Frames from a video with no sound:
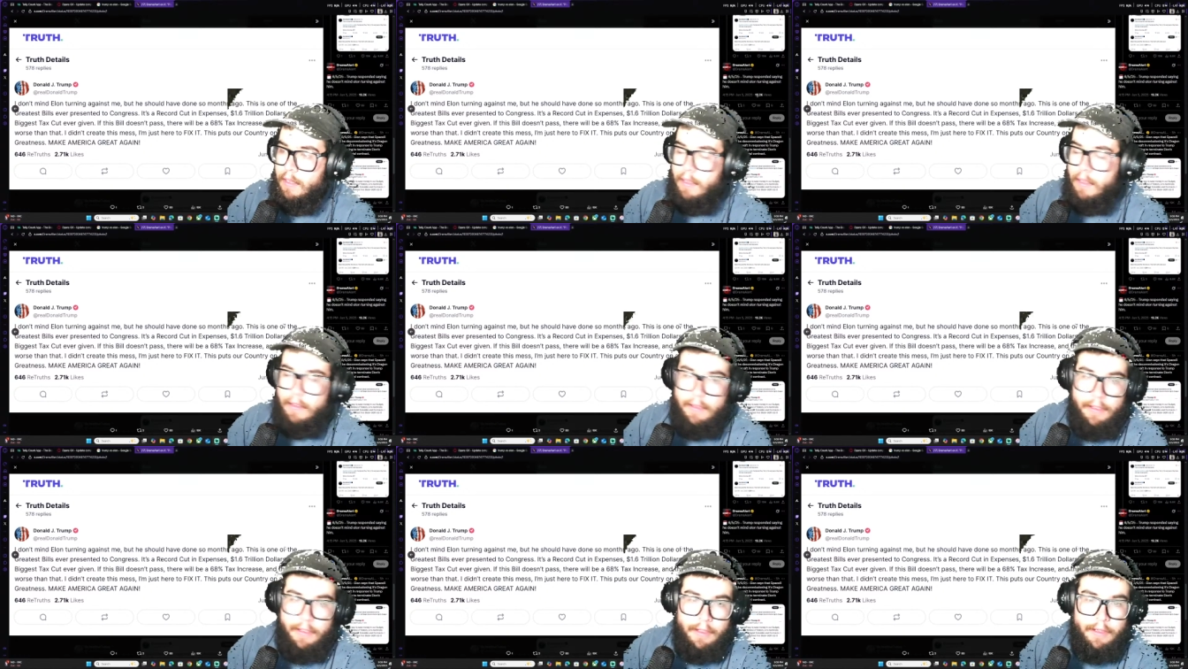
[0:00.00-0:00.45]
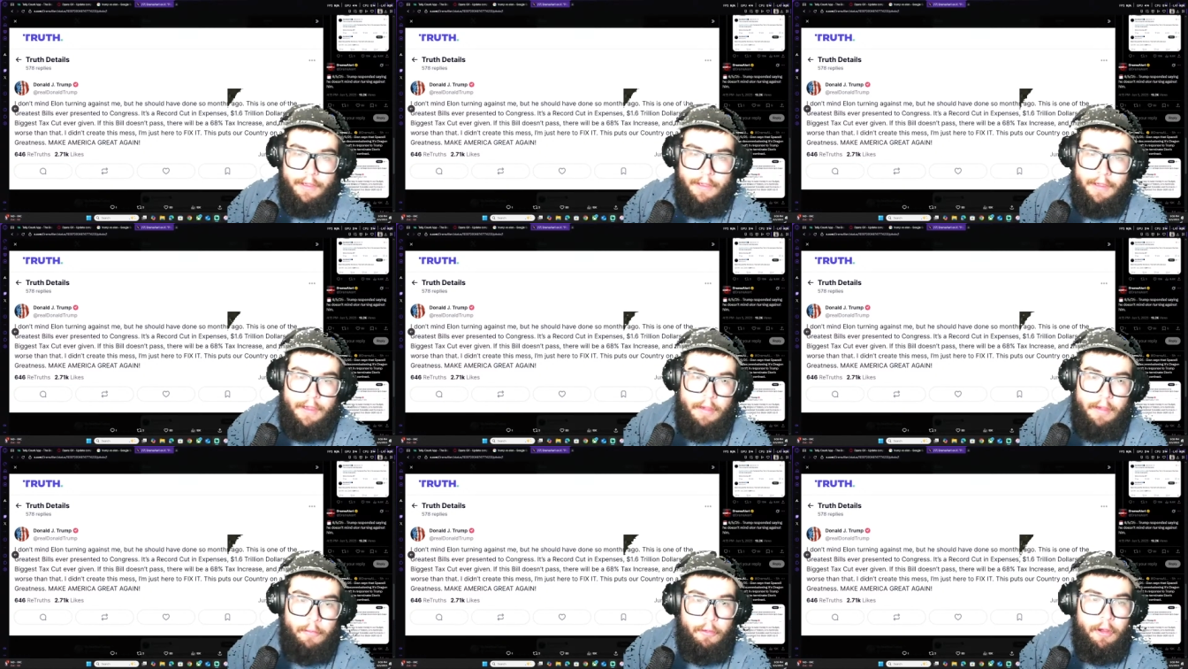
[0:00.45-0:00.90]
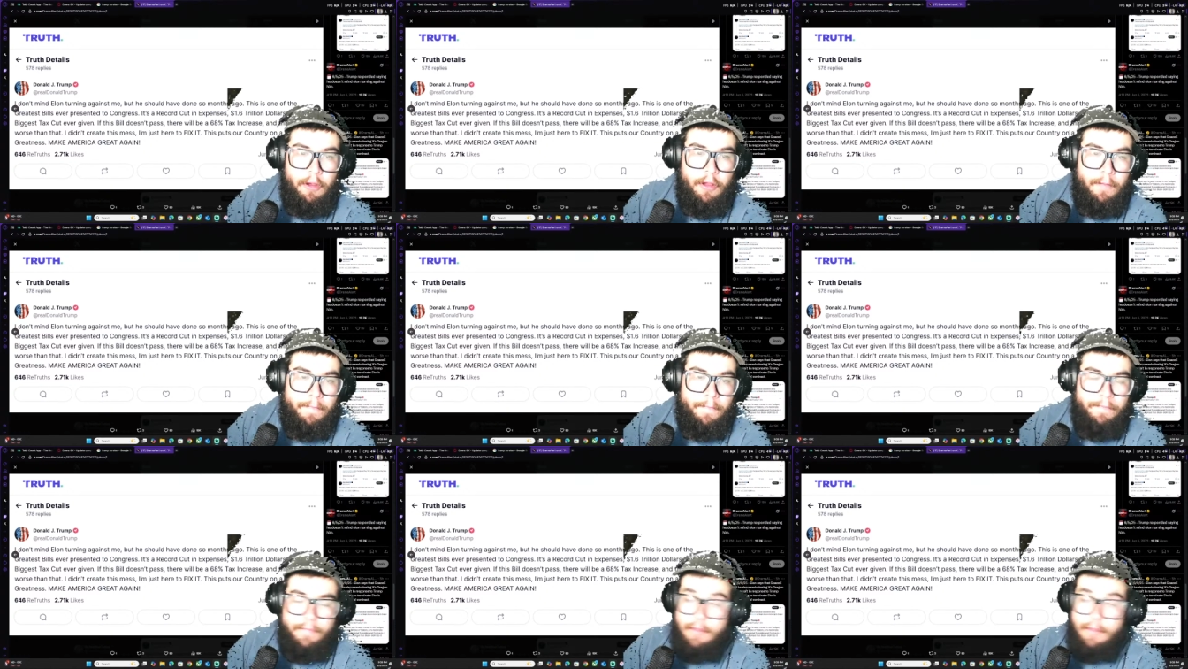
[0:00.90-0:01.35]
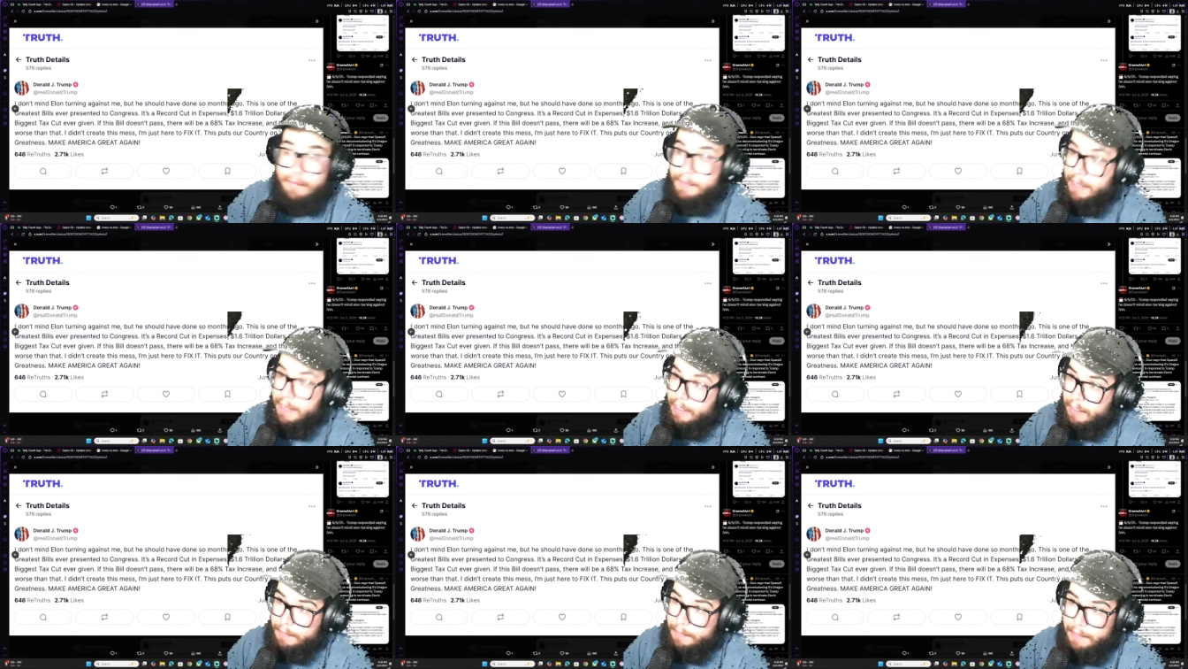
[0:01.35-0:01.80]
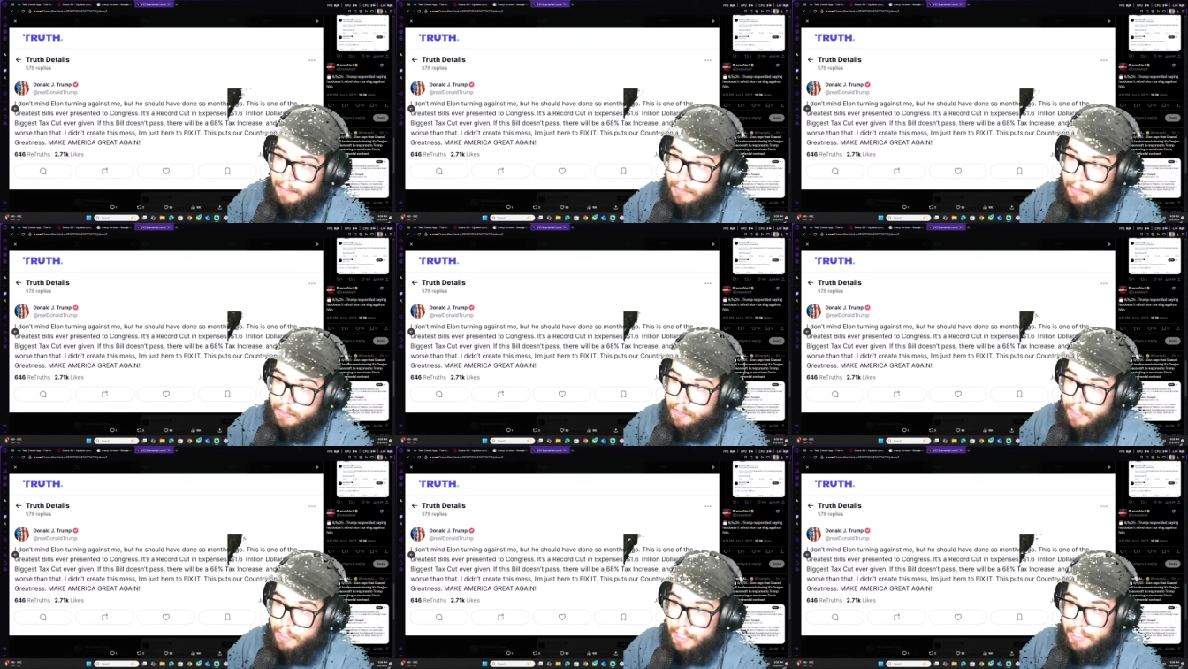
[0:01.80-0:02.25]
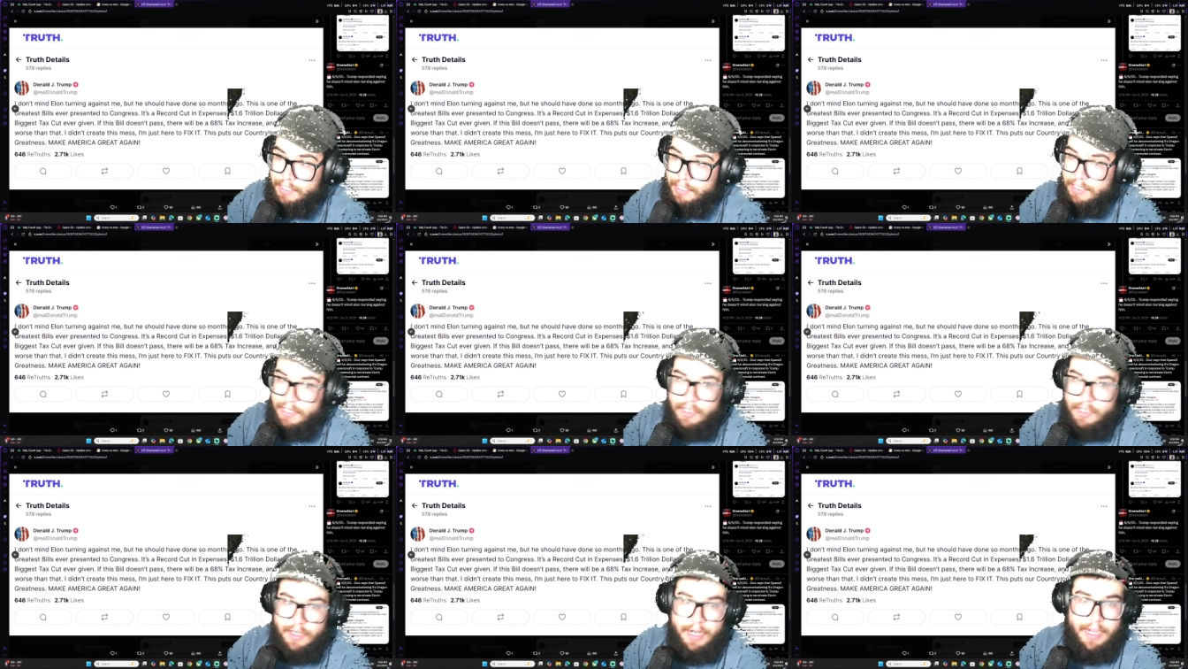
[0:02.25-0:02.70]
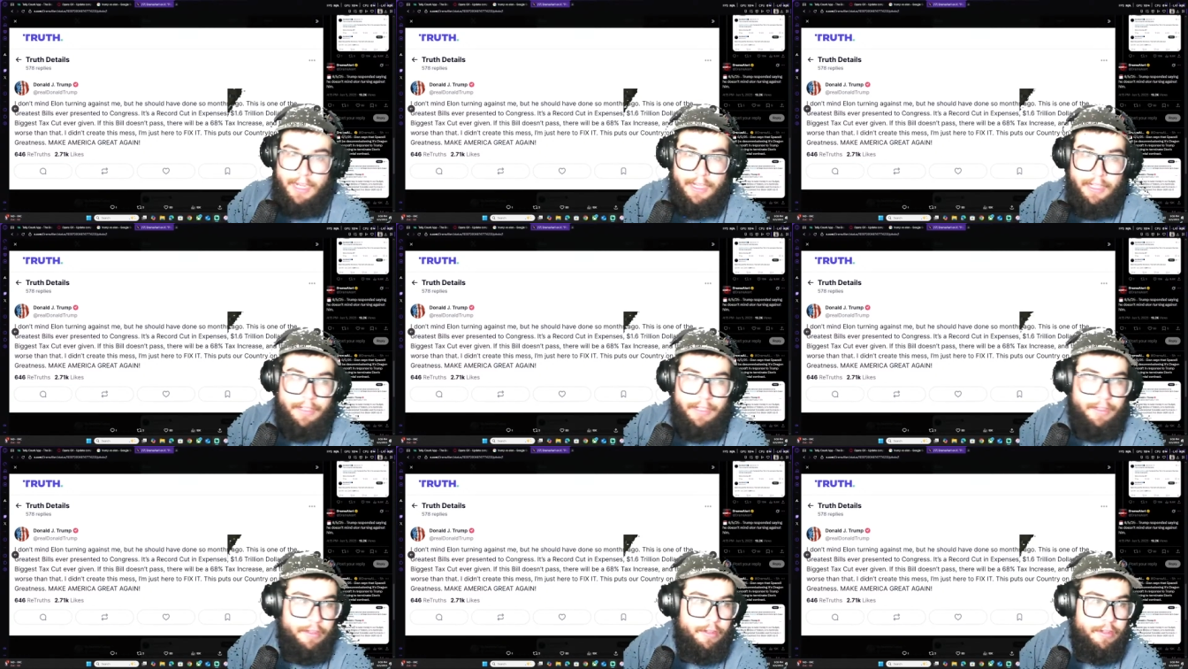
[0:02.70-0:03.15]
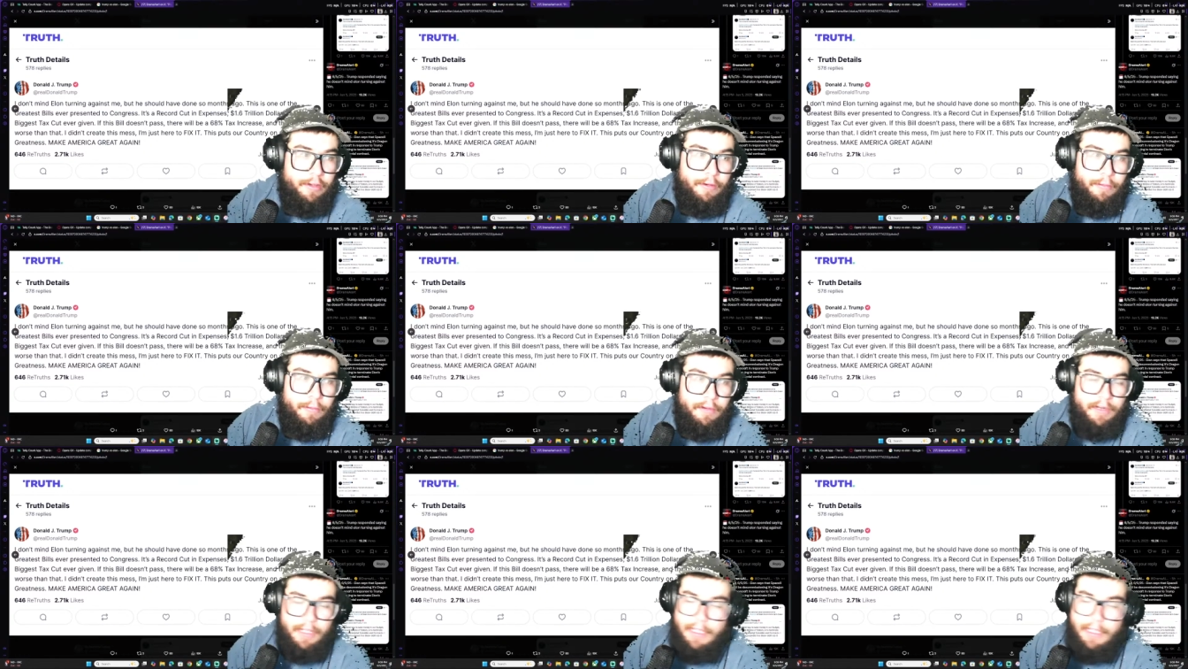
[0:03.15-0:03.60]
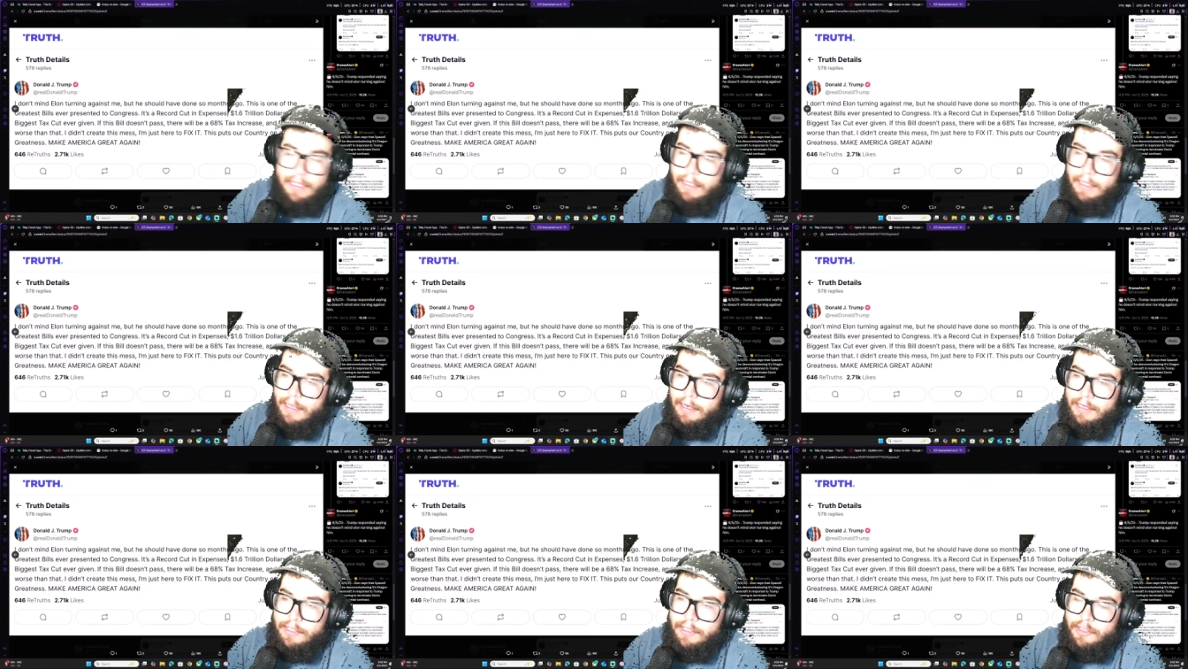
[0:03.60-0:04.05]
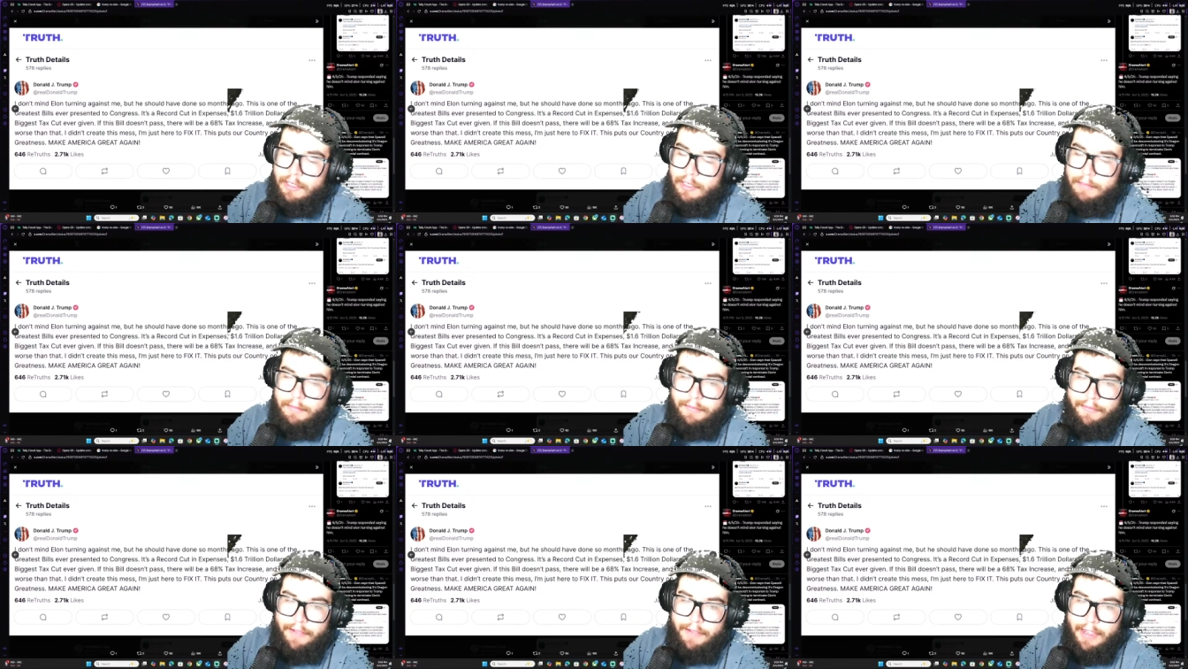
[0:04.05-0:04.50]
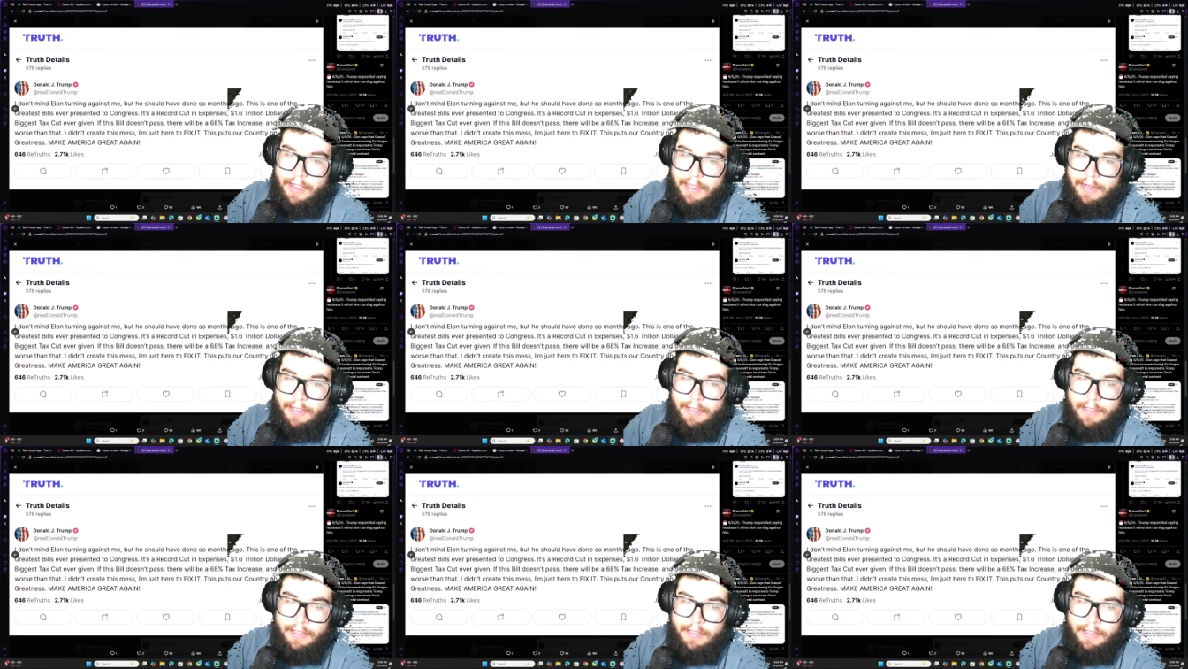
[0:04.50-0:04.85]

Yeah. Well, speaking about chasing the dragon, so when Elon and Trump are fighting,